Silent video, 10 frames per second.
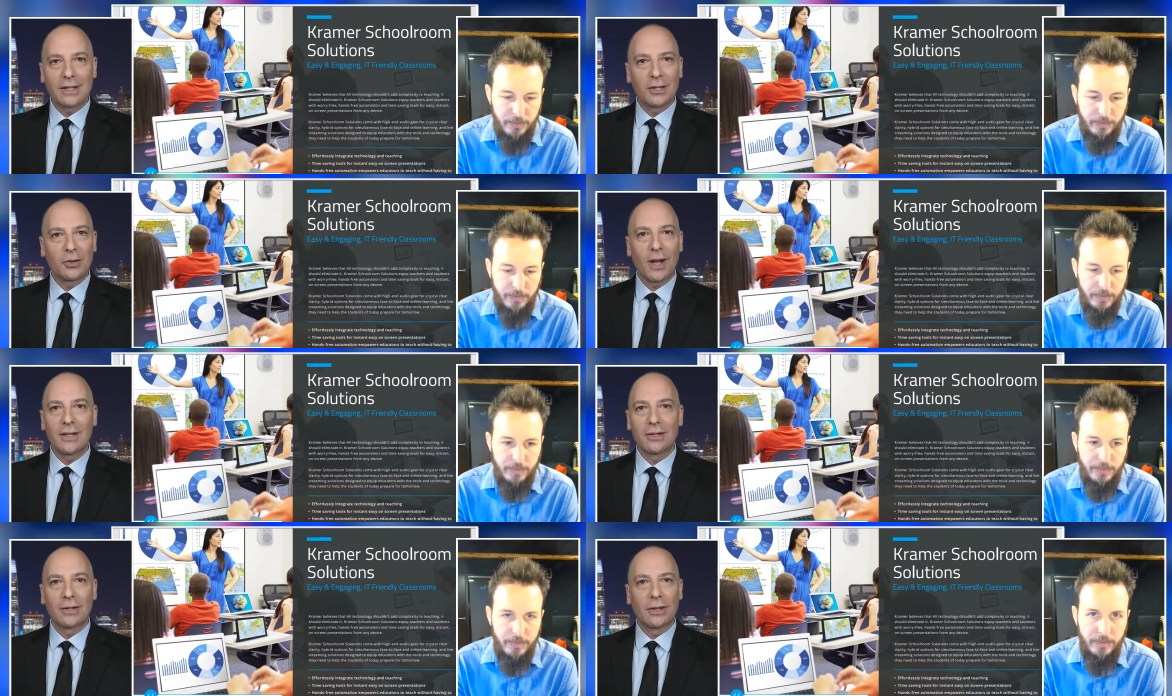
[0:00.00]
Speaker 1: the
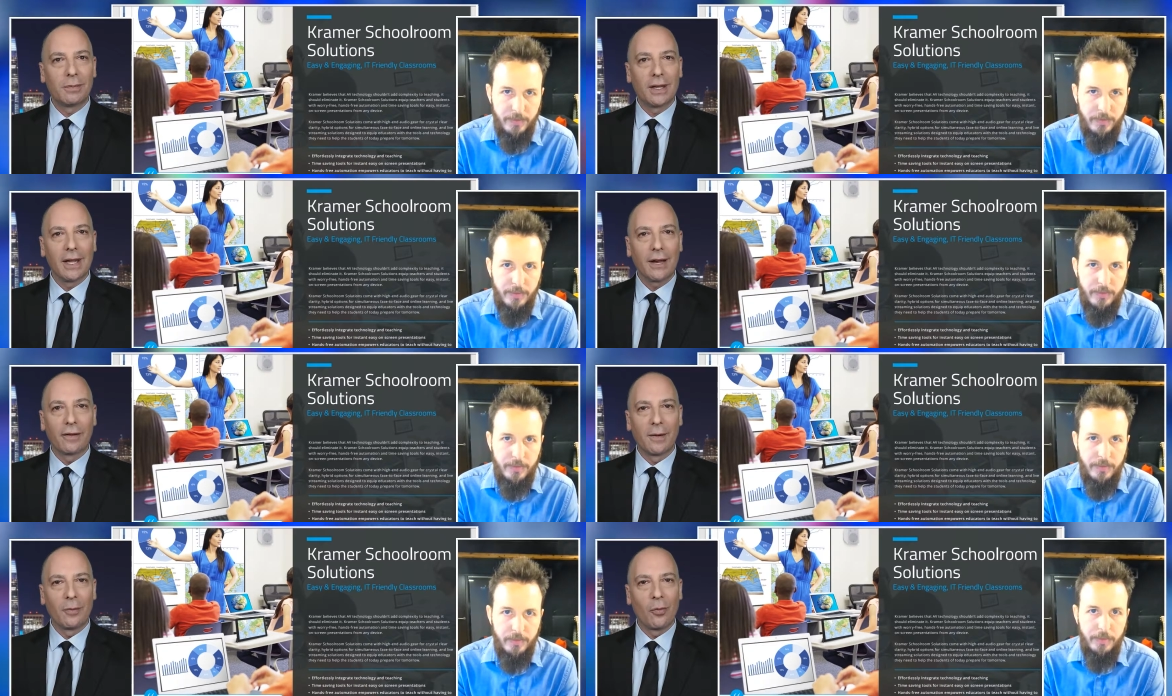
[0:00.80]
transition going to be like for
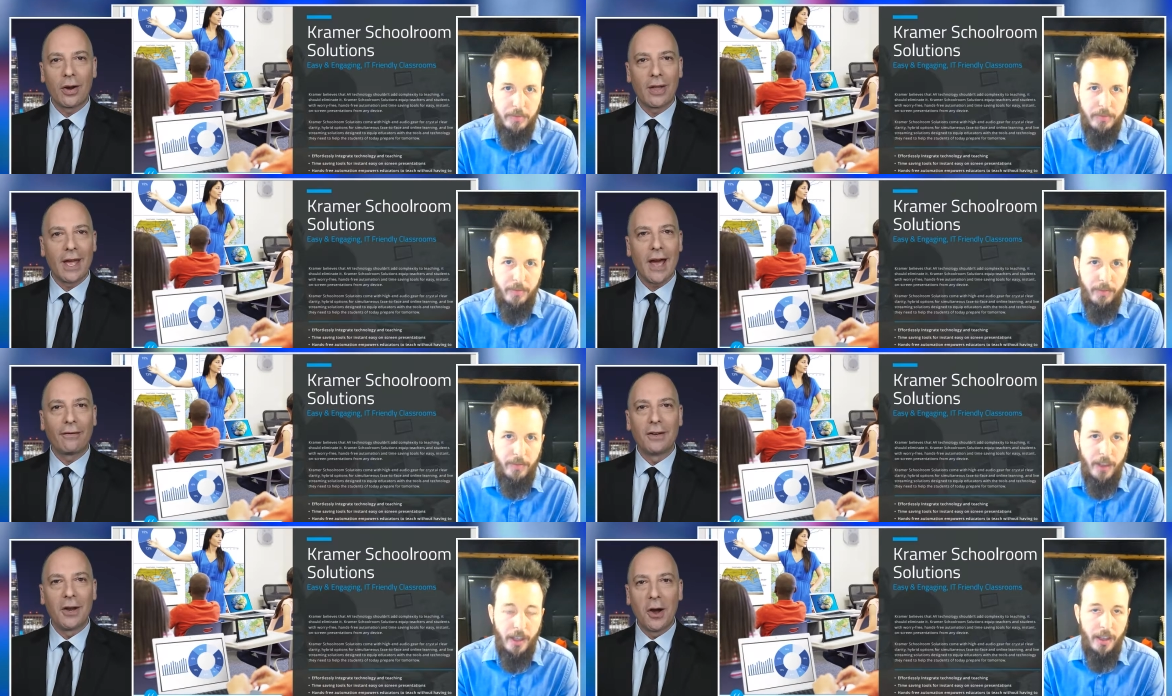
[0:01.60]
them? What do they have
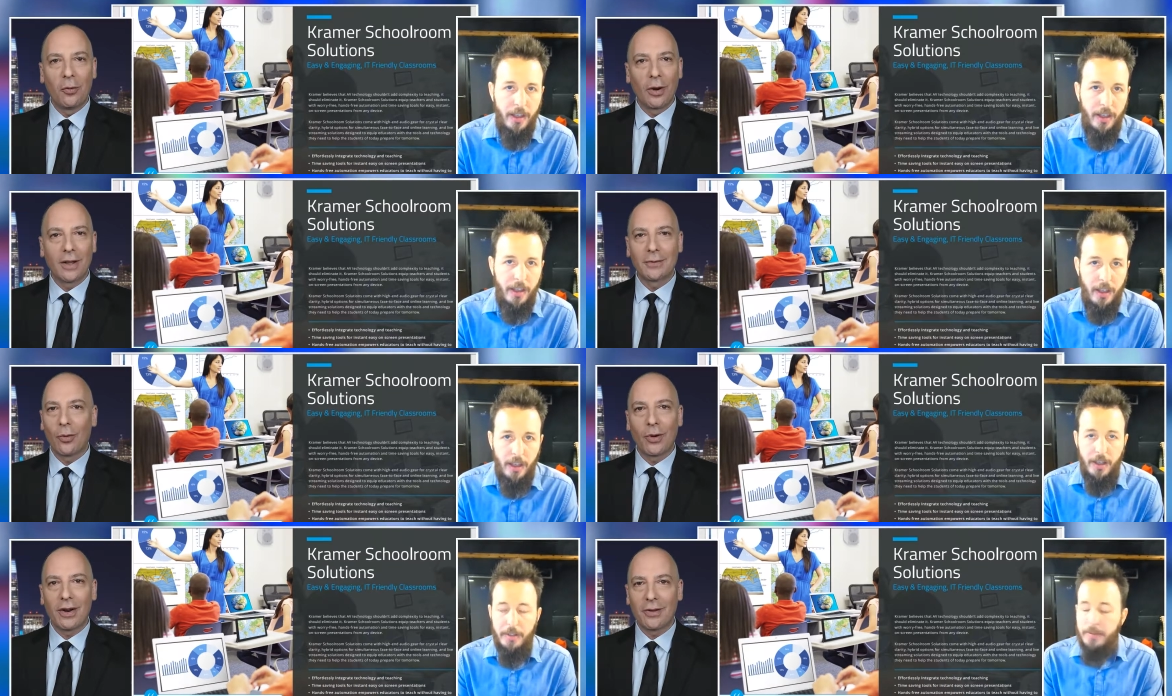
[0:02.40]
to know? What it's
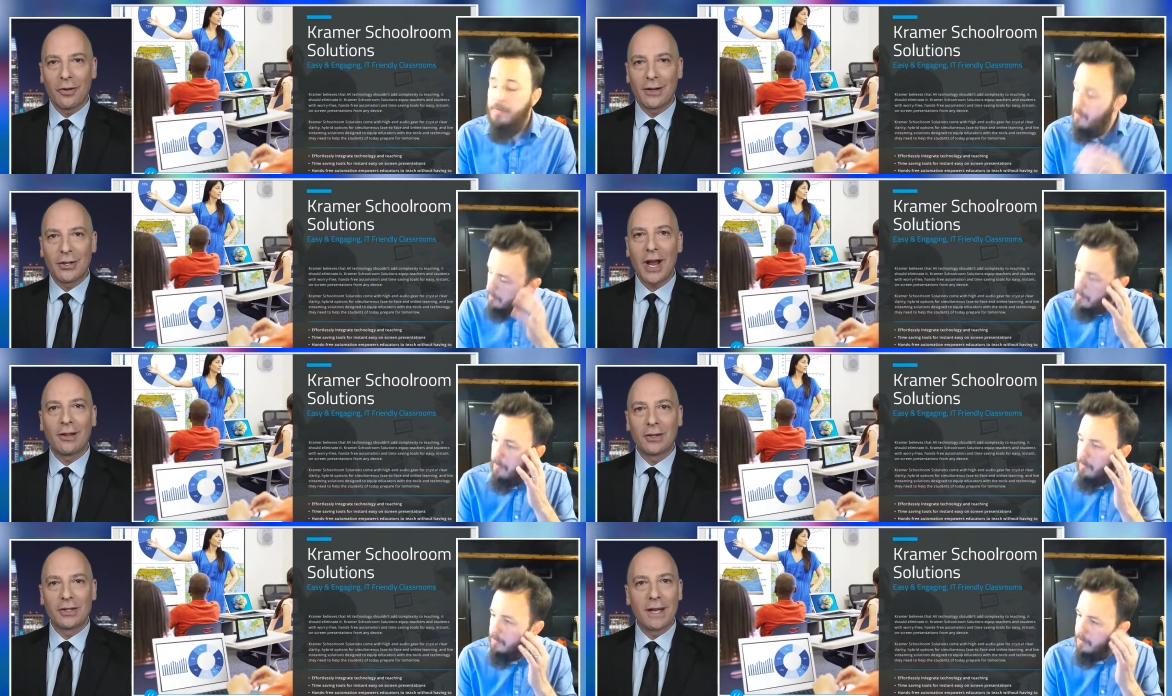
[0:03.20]
what, is, what are the
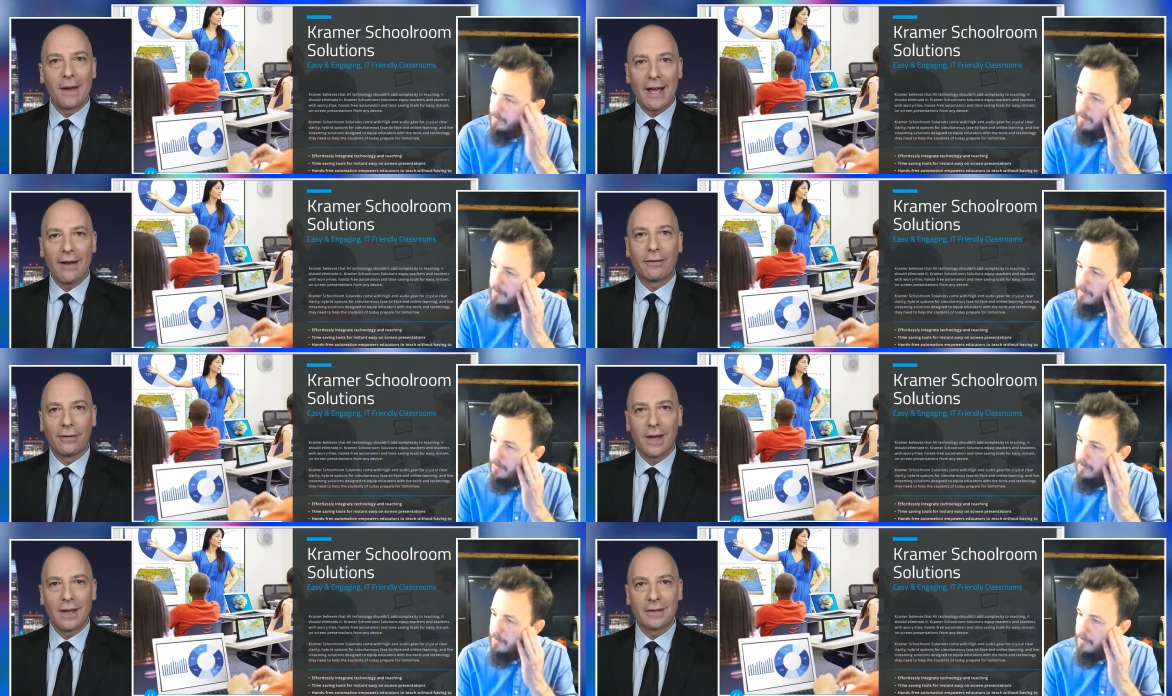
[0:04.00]
challenges they might have to
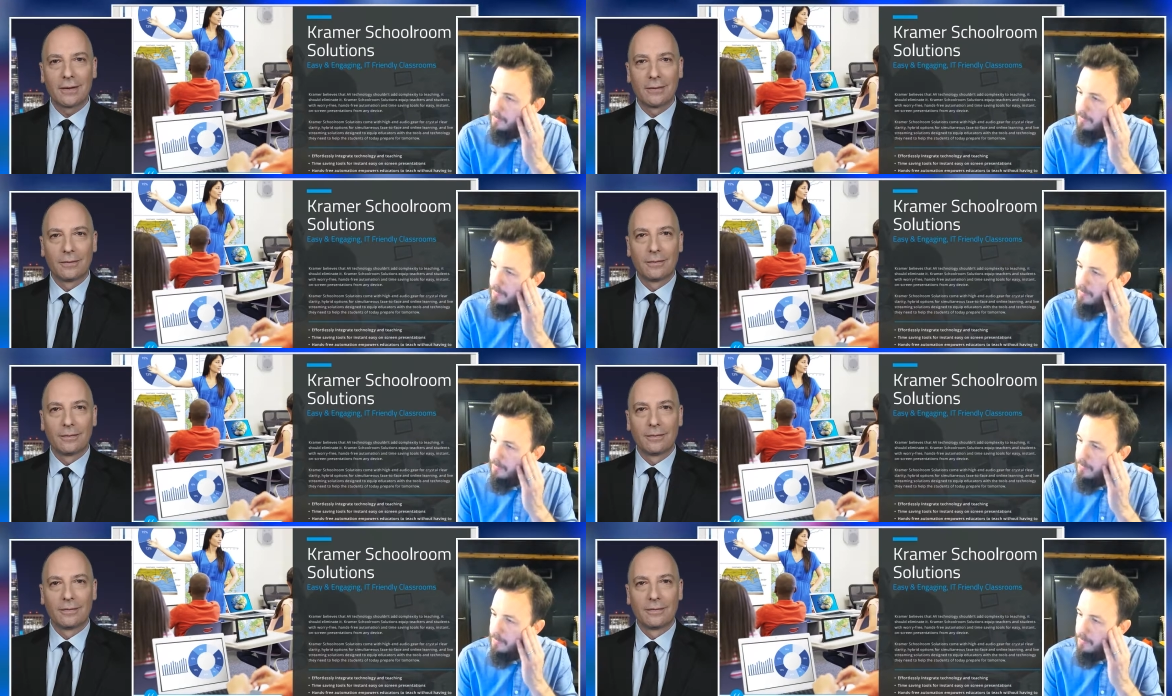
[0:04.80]
face?
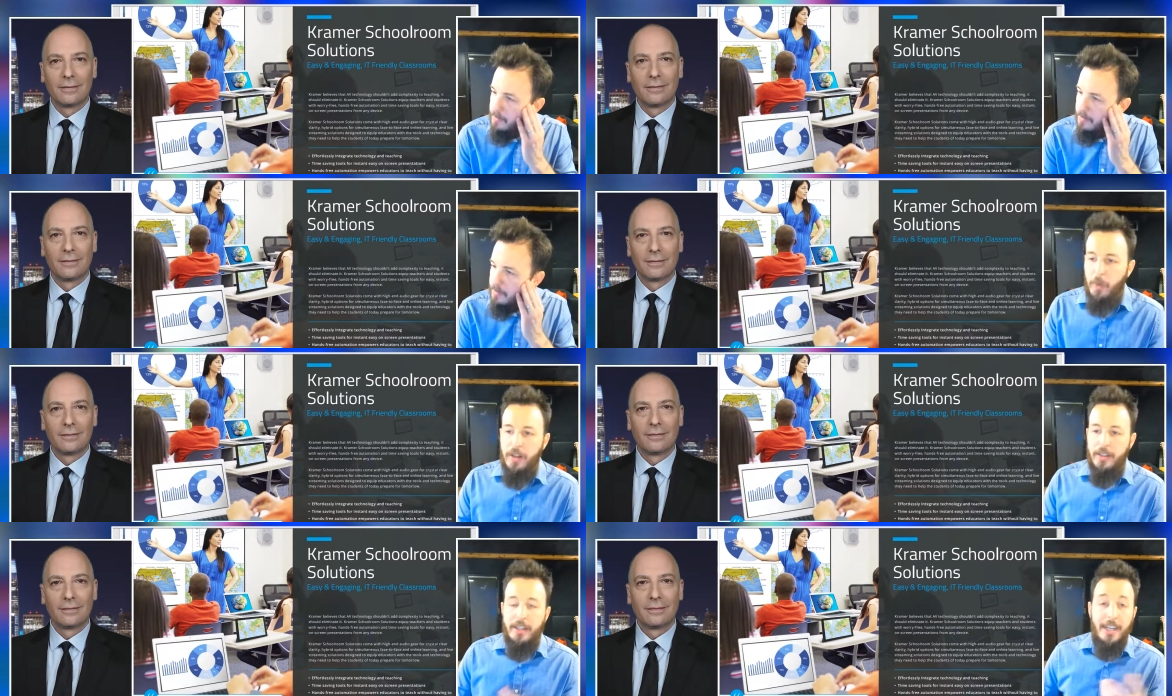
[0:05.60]
Speaker 2: Well,
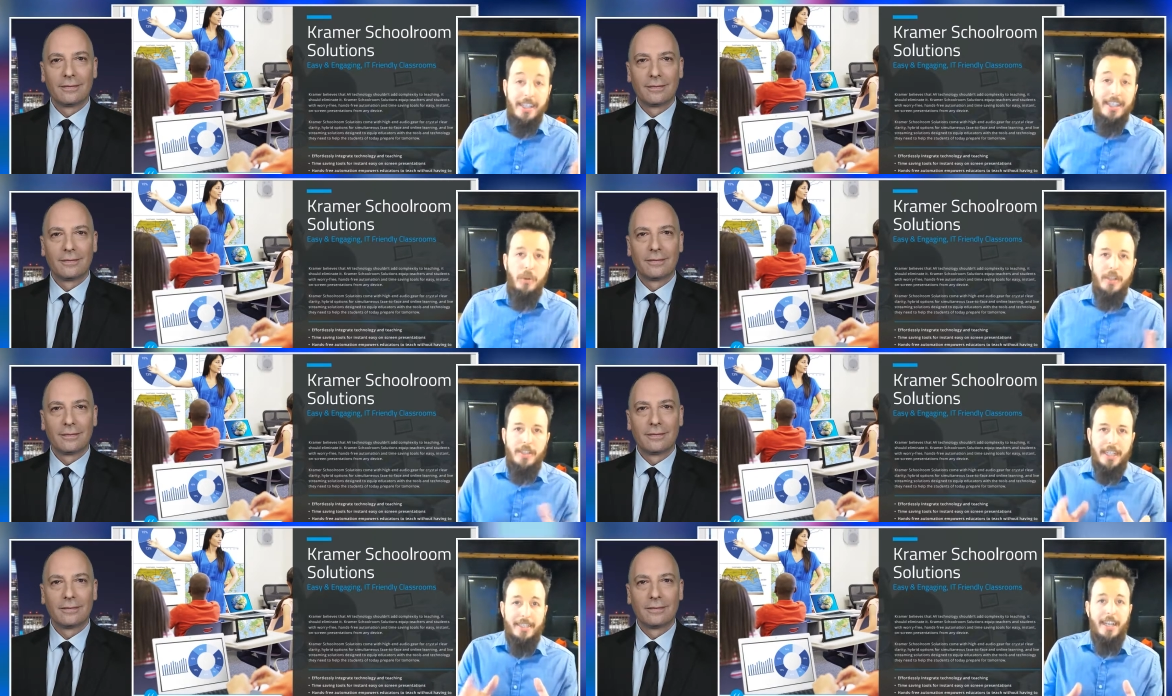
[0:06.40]
the idea was
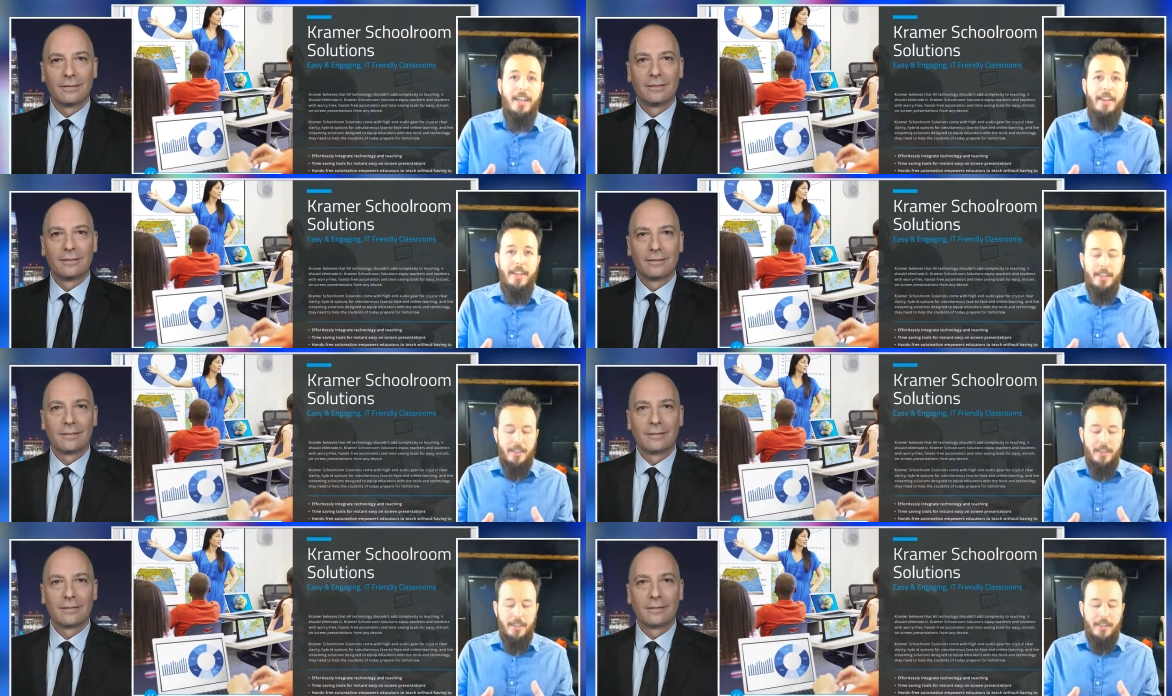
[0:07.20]
exactly that.